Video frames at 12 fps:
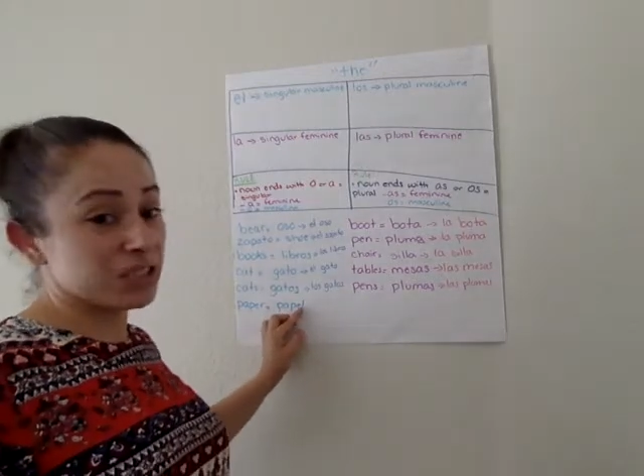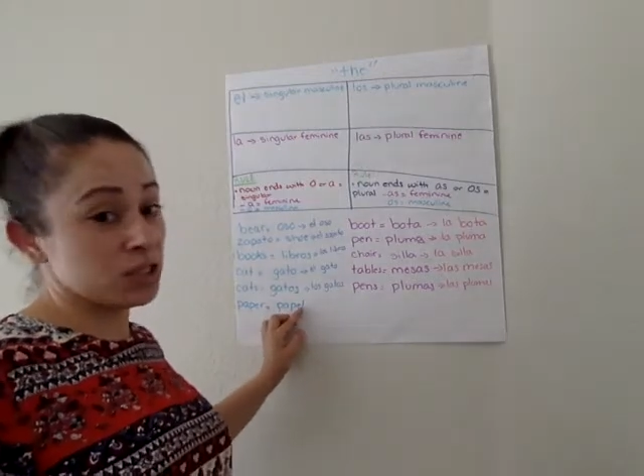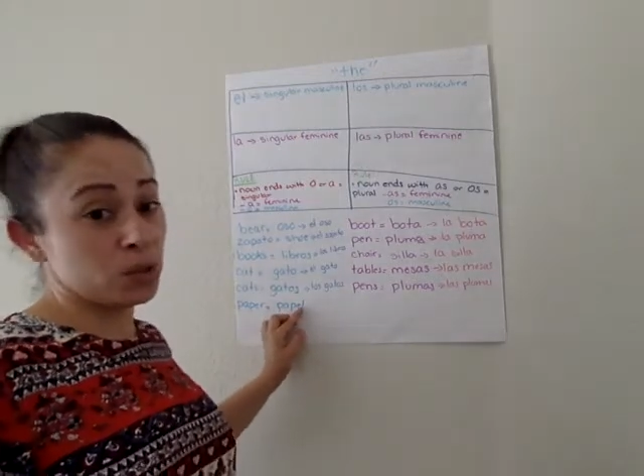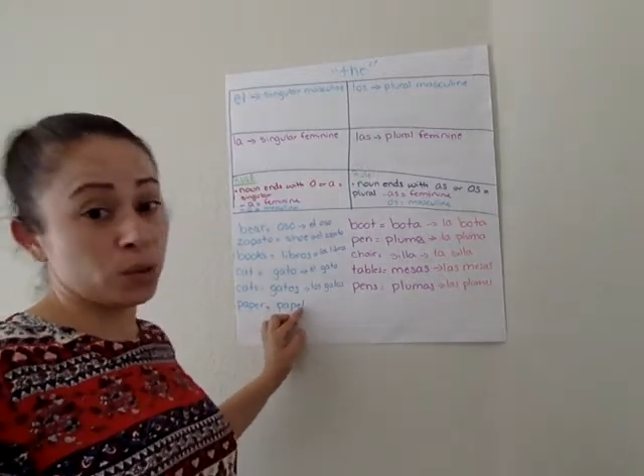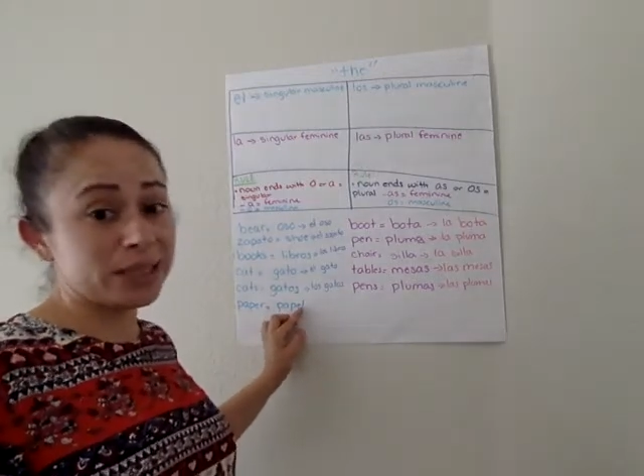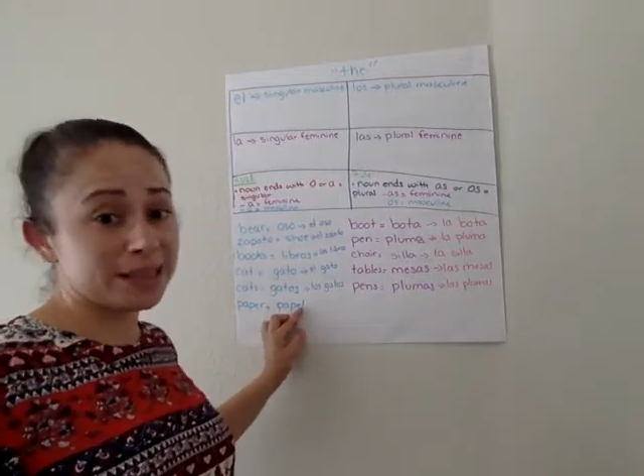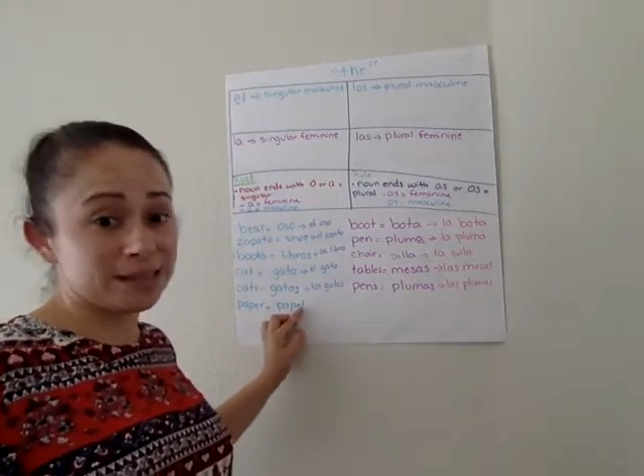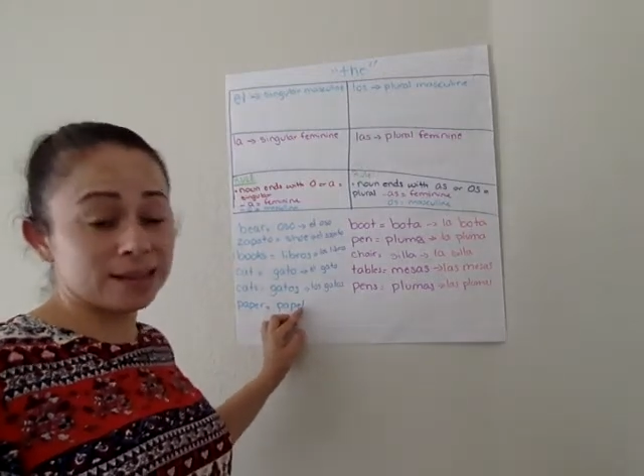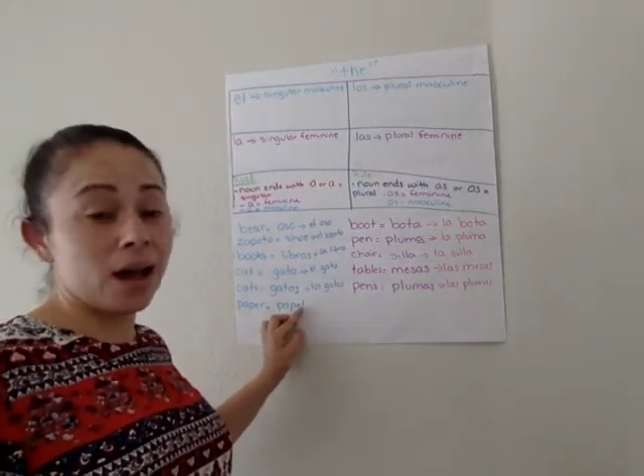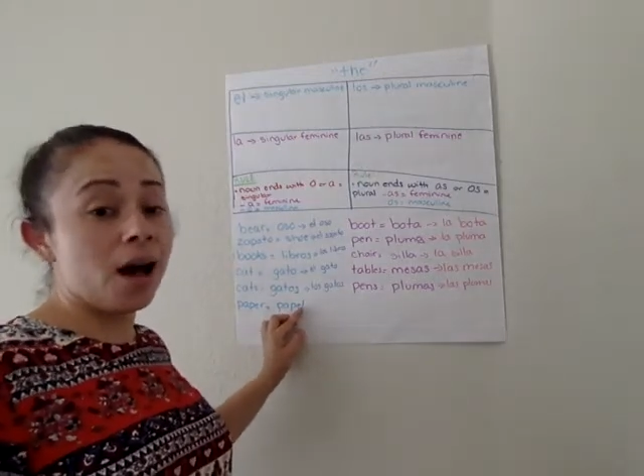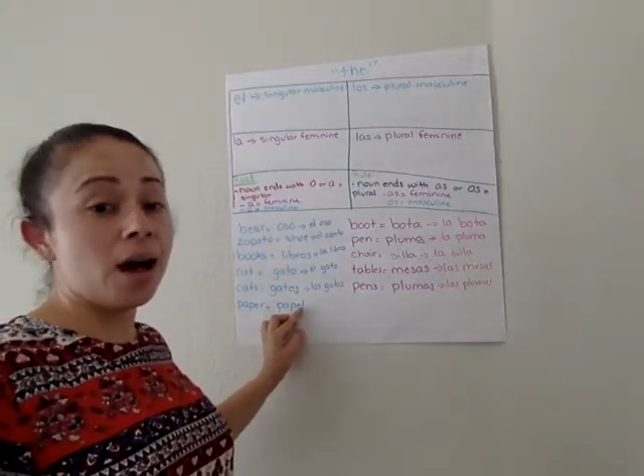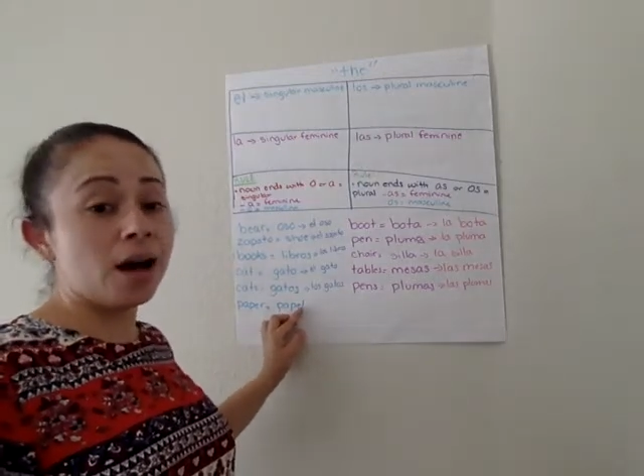So it's
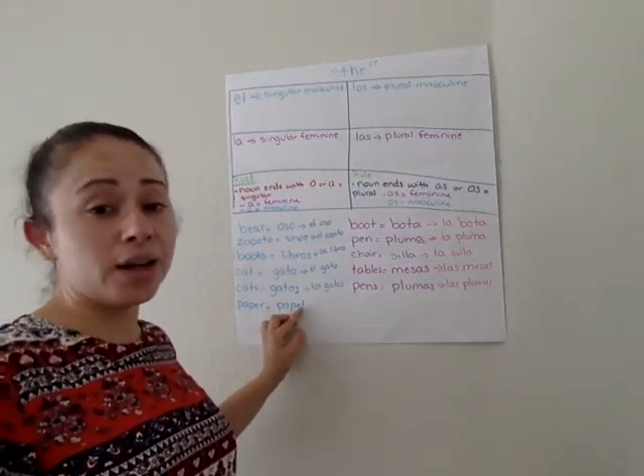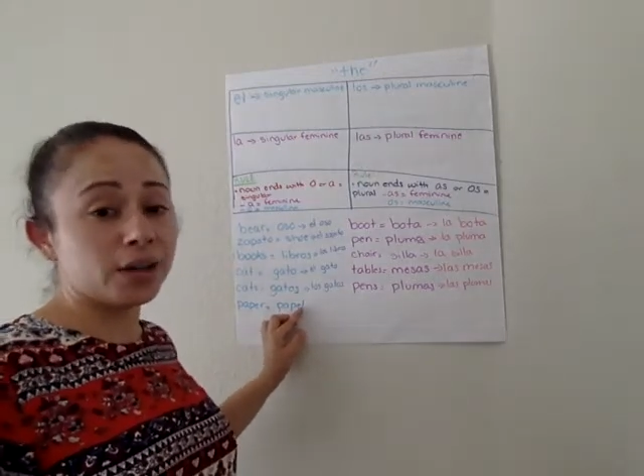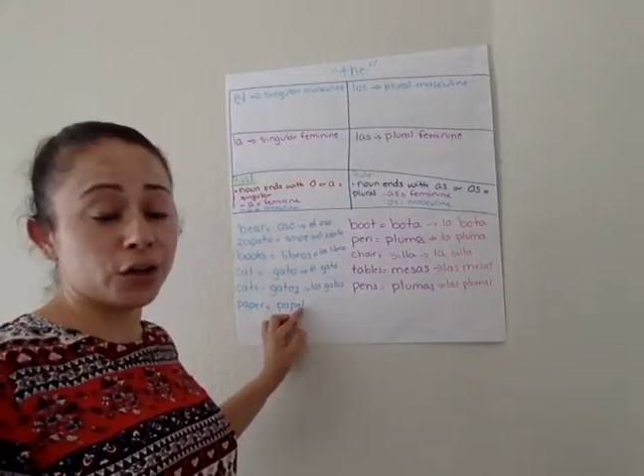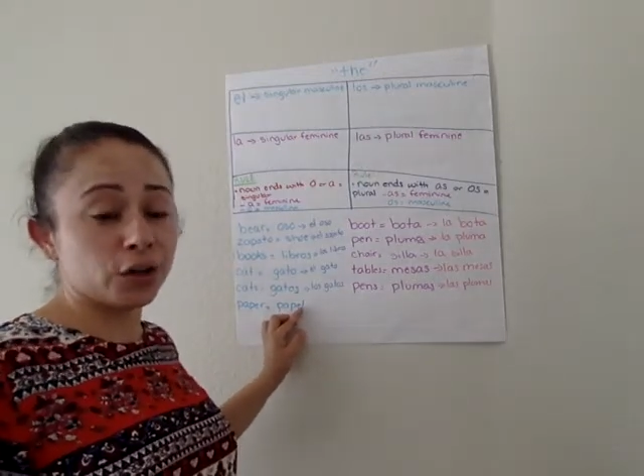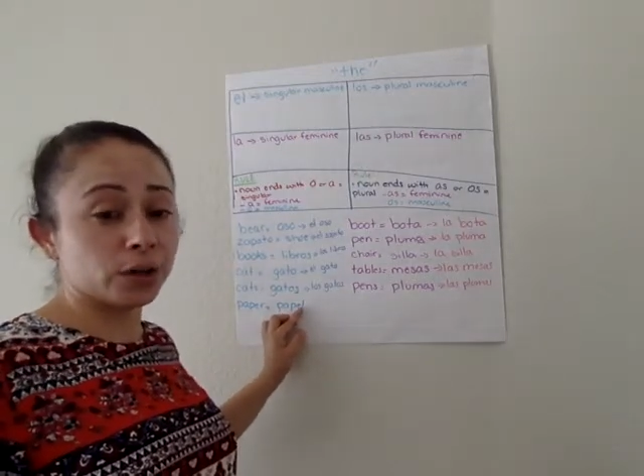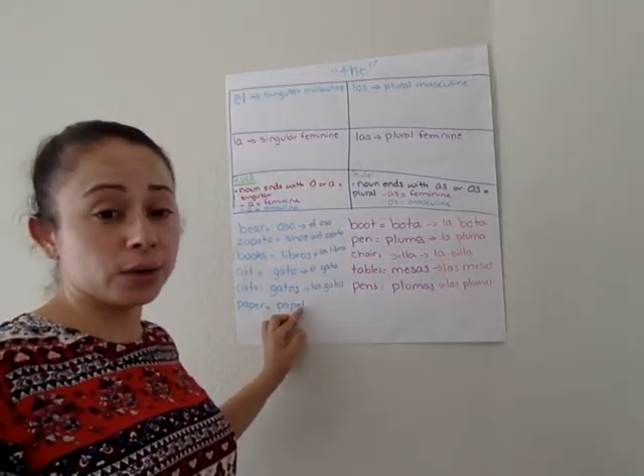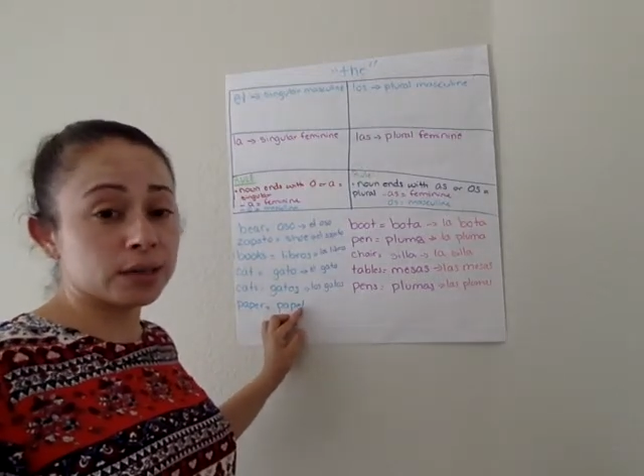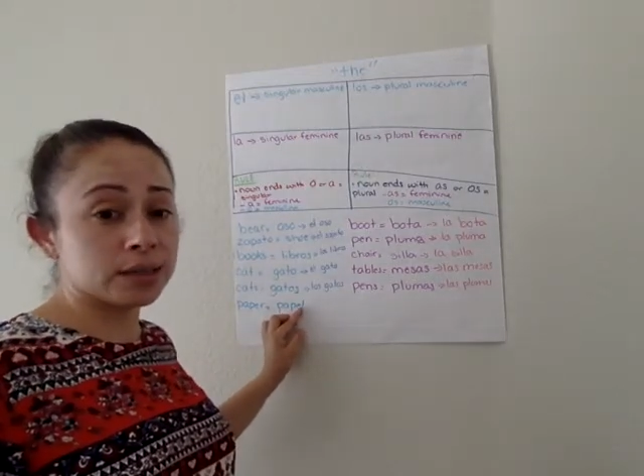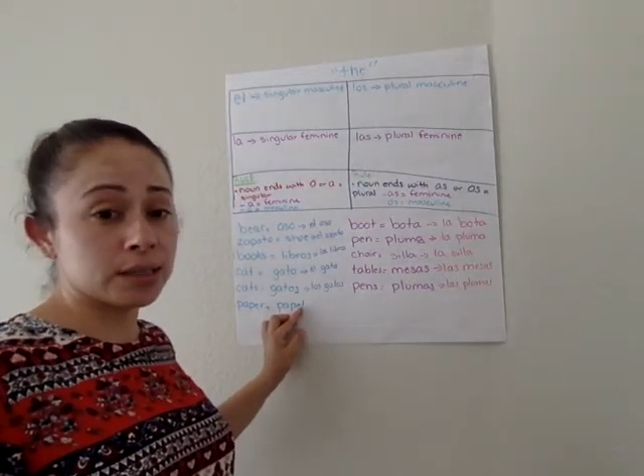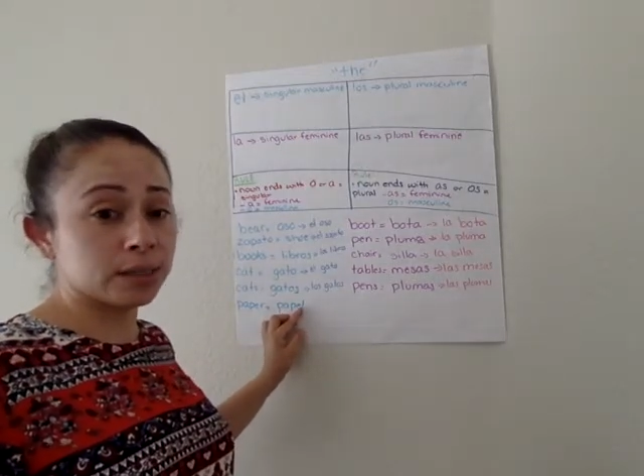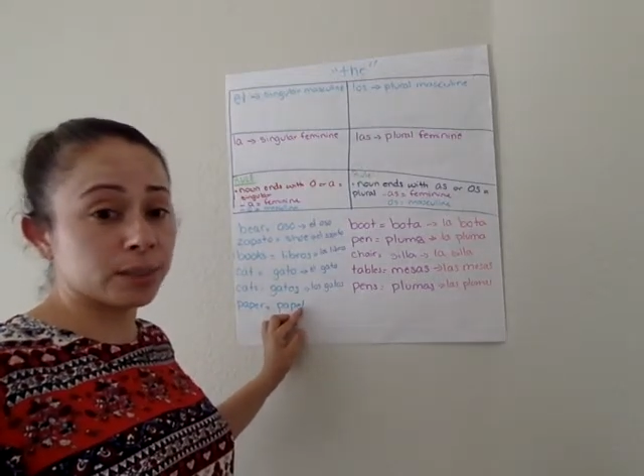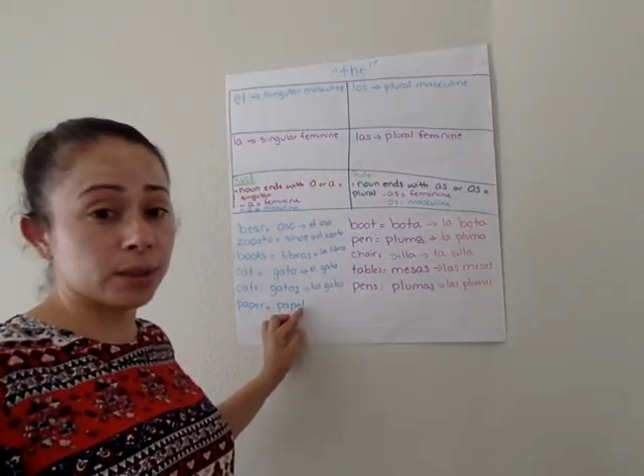not your
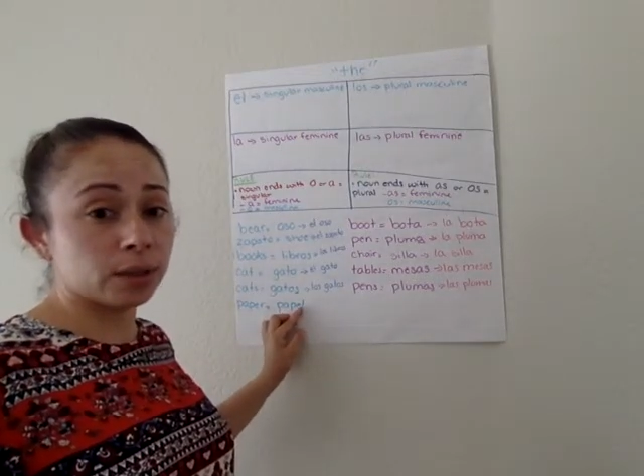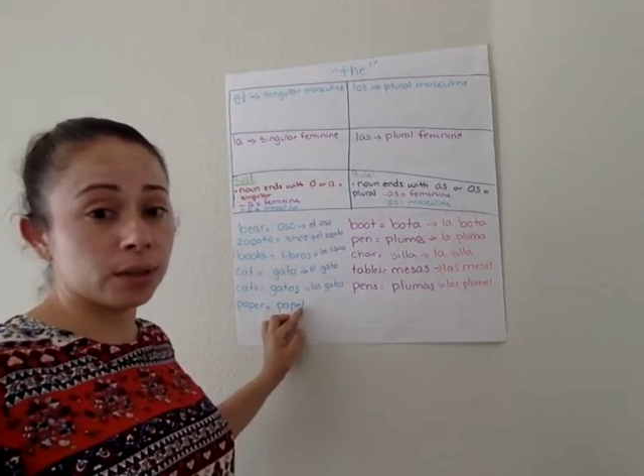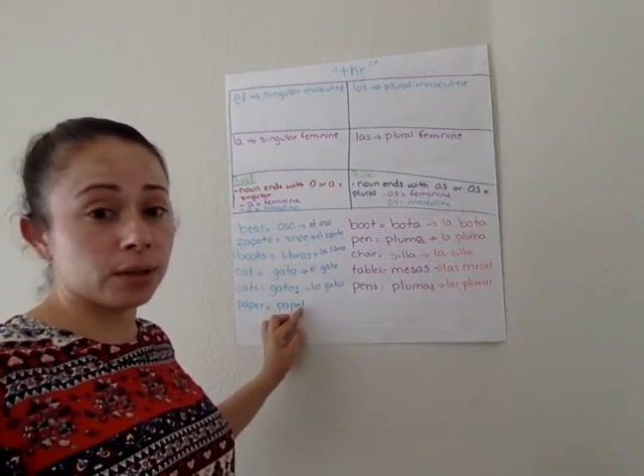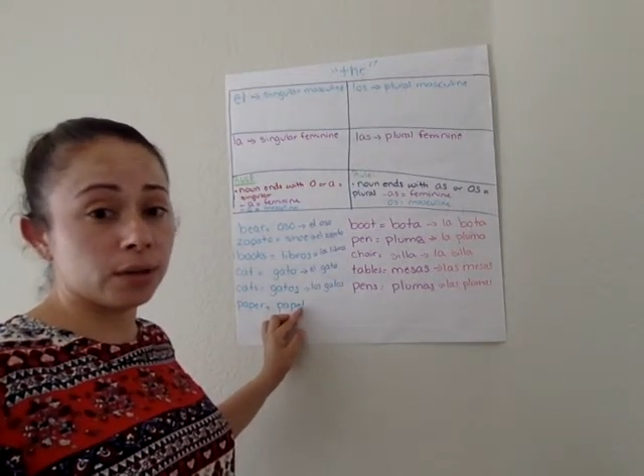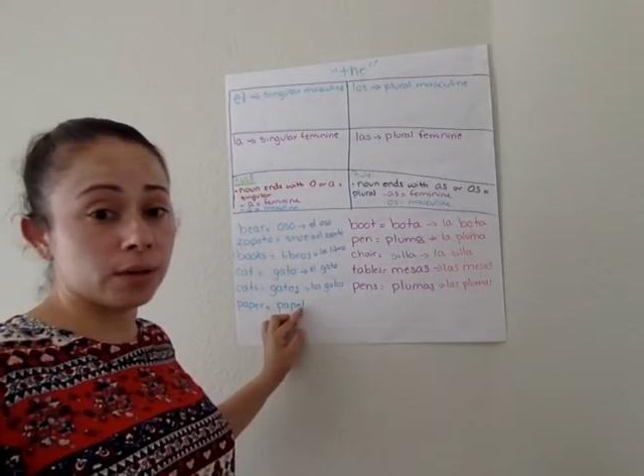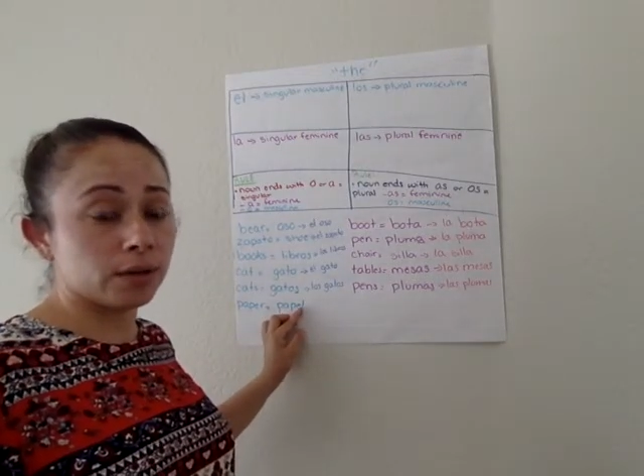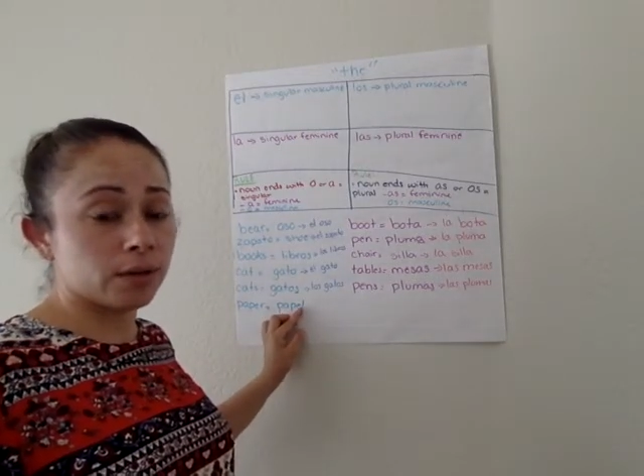typical